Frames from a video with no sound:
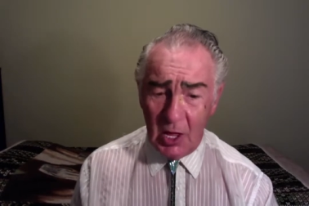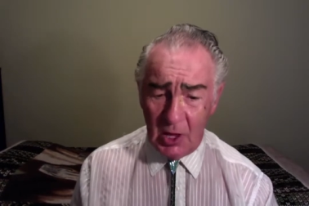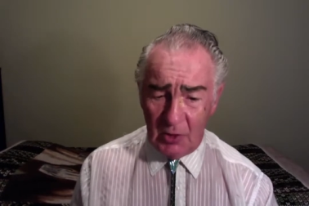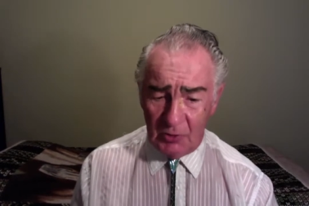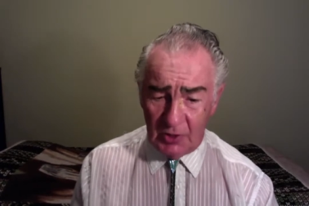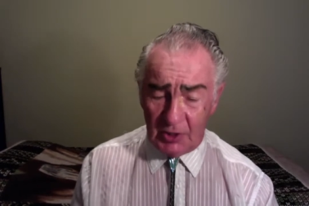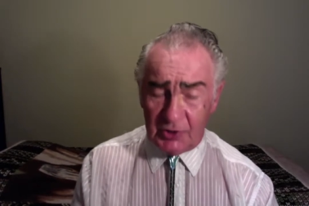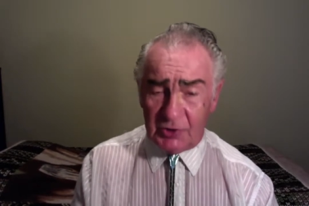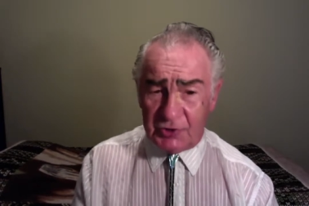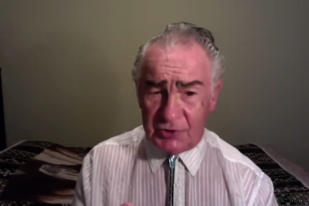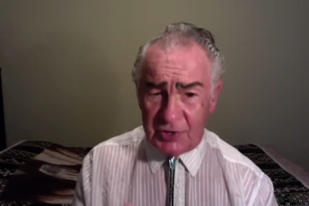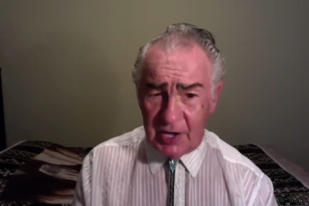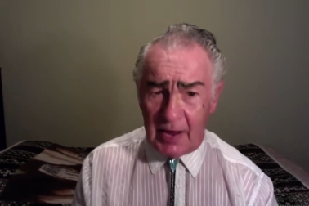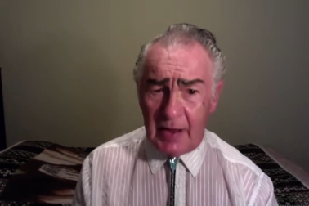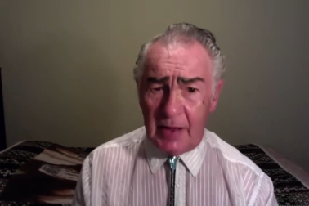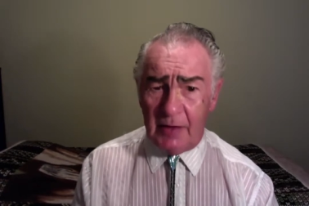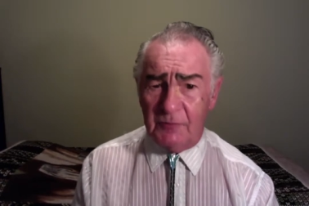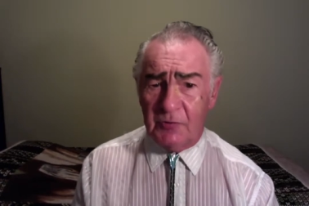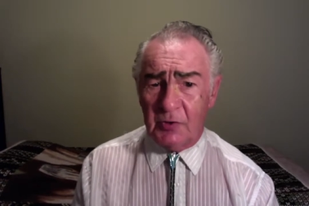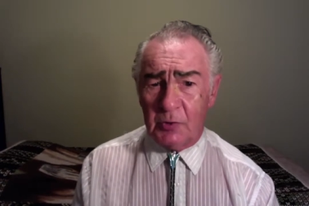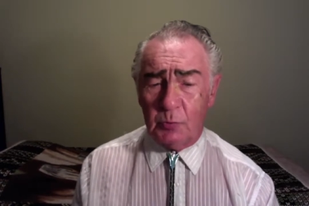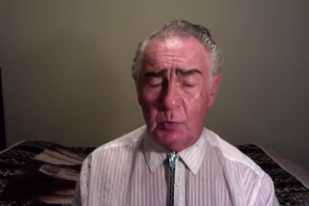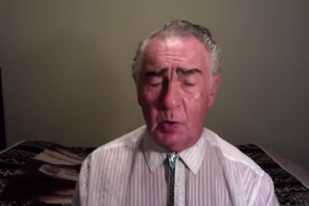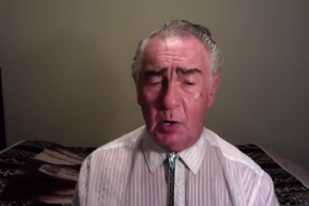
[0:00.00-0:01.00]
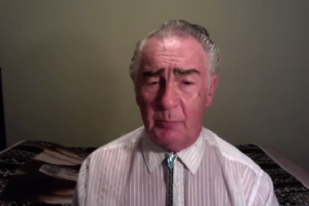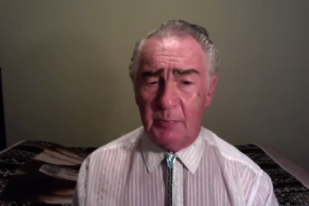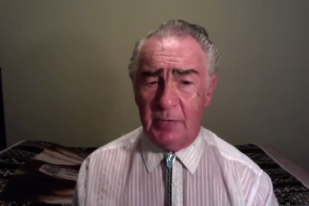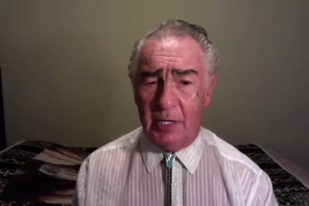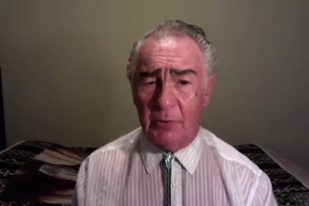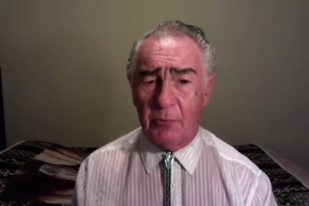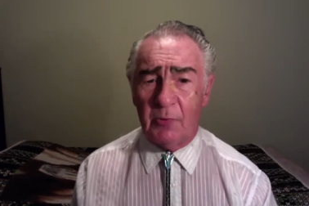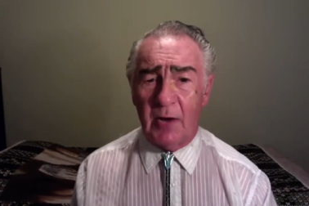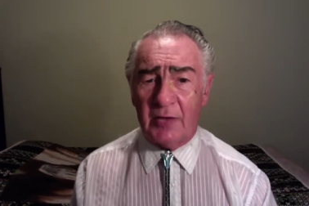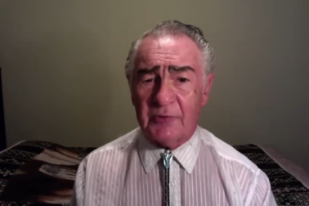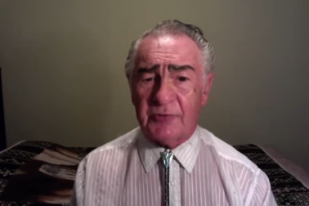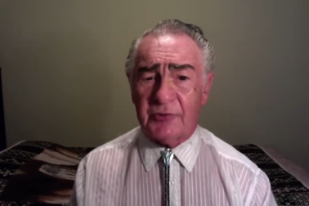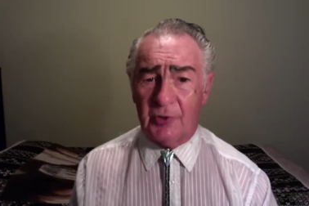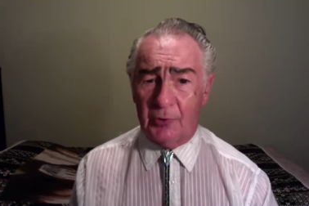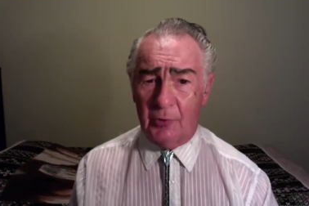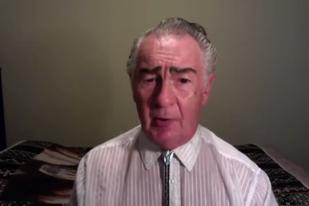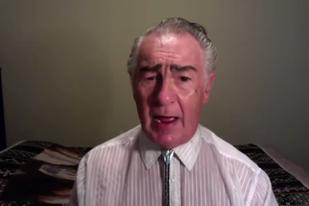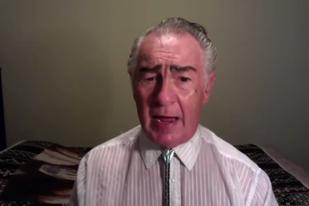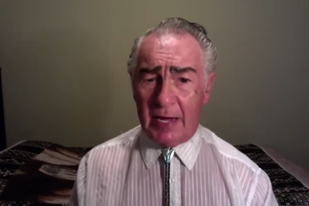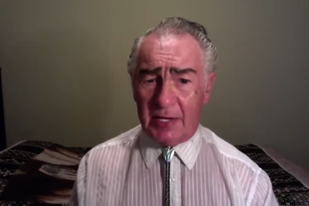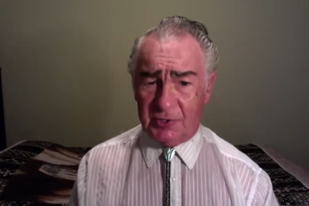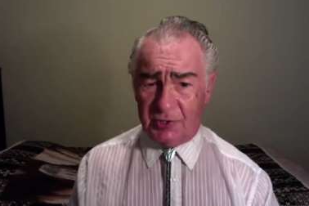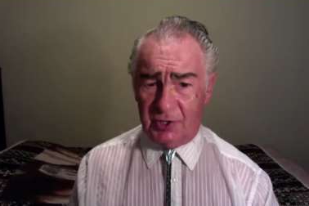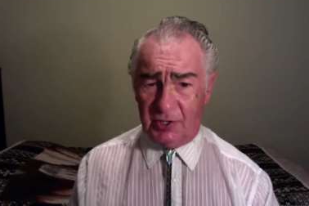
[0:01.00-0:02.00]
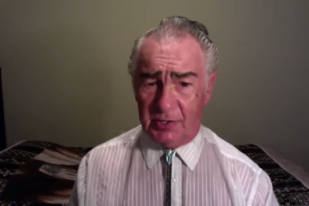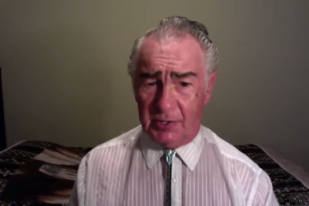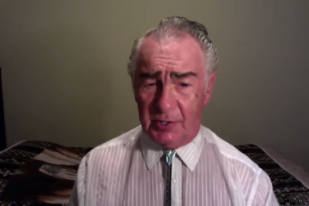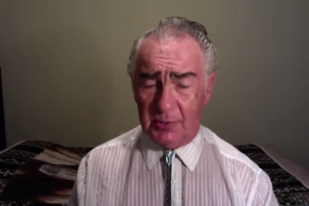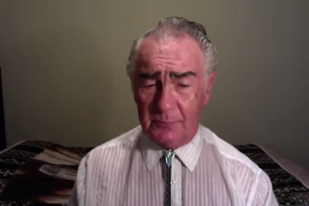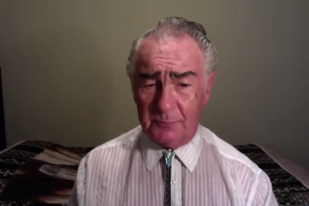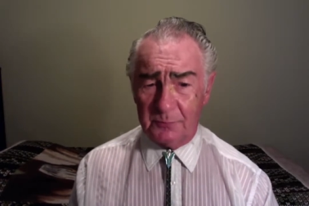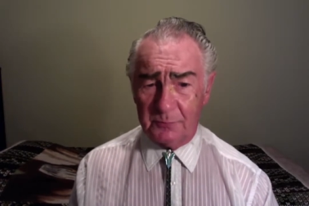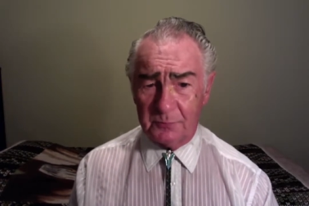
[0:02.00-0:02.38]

that David will be resurrected